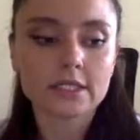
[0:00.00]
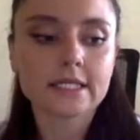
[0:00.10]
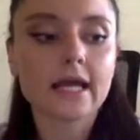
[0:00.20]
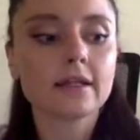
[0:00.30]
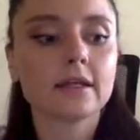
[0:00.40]

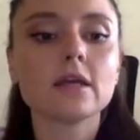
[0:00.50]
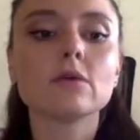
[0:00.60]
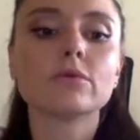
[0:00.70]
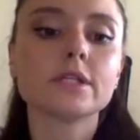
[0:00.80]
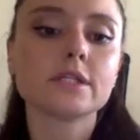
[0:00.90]
10
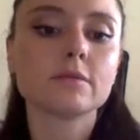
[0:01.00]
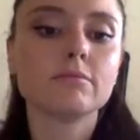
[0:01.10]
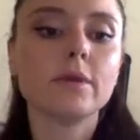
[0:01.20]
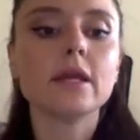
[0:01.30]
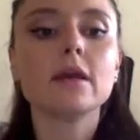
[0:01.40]
keywords
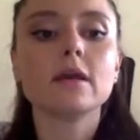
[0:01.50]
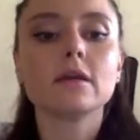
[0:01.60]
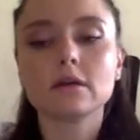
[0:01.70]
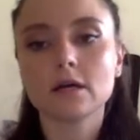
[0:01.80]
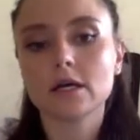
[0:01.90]
be
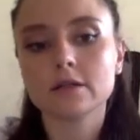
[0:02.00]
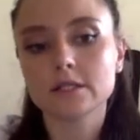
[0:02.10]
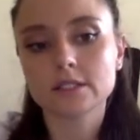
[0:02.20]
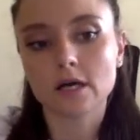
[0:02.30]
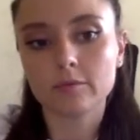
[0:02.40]
at the
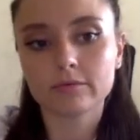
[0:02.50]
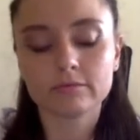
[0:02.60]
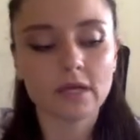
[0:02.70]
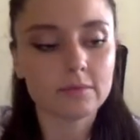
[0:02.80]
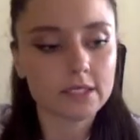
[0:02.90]
top,
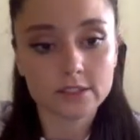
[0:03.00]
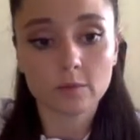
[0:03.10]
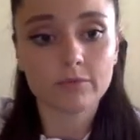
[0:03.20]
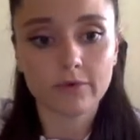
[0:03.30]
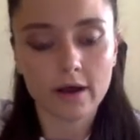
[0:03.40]
maybe a
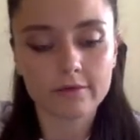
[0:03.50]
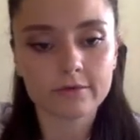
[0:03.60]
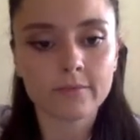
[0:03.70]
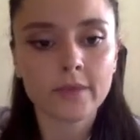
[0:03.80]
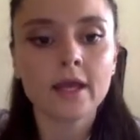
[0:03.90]
top 5.
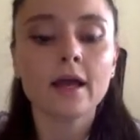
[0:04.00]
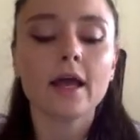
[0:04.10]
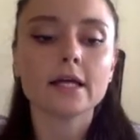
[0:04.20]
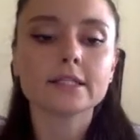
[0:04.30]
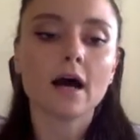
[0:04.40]

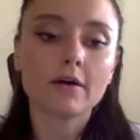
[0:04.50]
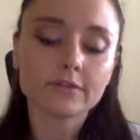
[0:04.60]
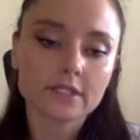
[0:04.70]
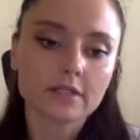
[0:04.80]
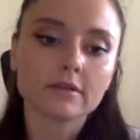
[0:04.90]
And
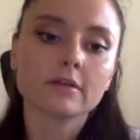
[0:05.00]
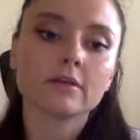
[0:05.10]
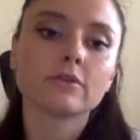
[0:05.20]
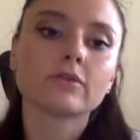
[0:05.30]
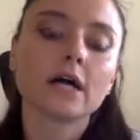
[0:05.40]
after
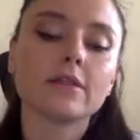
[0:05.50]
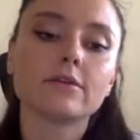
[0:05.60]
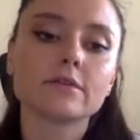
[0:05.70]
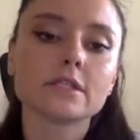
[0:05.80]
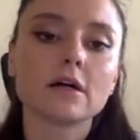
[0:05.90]
you've got
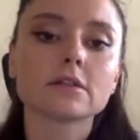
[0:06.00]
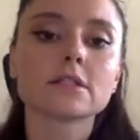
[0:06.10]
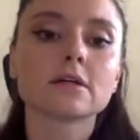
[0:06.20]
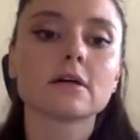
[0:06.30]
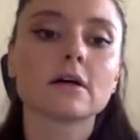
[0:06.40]
the result,
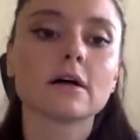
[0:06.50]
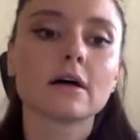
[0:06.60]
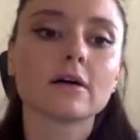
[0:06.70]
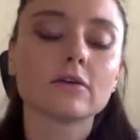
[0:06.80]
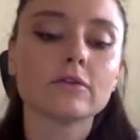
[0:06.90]

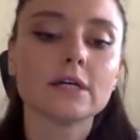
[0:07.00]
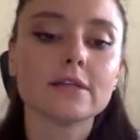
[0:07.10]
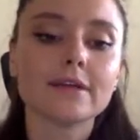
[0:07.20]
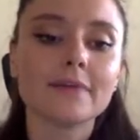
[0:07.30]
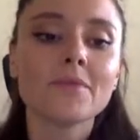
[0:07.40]
you've
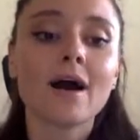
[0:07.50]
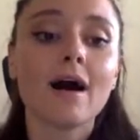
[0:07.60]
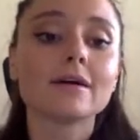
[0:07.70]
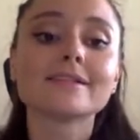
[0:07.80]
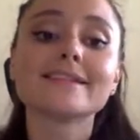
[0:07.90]
got the
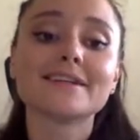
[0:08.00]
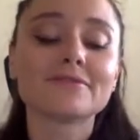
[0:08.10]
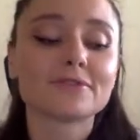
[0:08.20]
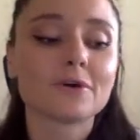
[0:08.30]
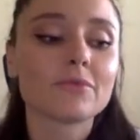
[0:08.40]
answer
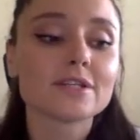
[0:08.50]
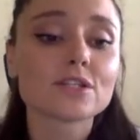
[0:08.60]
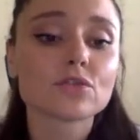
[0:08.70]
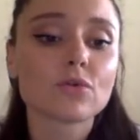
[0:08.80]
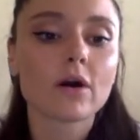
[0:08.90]
from the
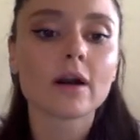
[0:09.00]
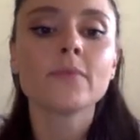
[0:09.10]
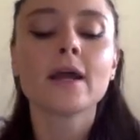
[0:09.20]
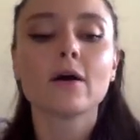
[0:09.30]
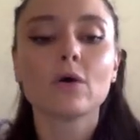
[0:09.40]
store
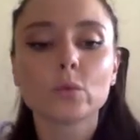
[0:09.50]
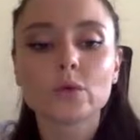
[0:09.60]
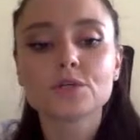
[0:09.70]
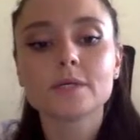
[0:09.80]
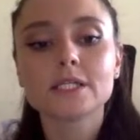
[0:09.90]
on
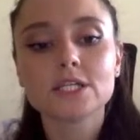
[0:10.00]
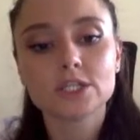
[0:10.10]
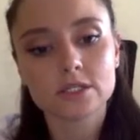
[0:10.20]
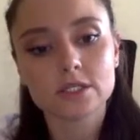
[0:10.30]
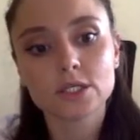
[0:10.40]
which
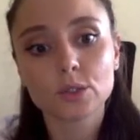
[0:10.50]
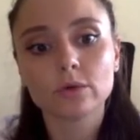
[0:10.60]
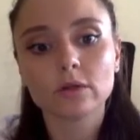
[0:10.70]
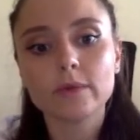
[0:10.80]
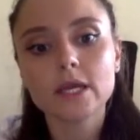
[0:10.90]
positions you
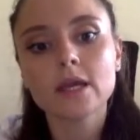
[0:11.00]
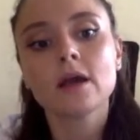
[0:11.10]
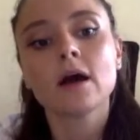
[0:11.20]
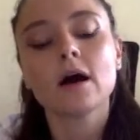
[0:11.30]
will be,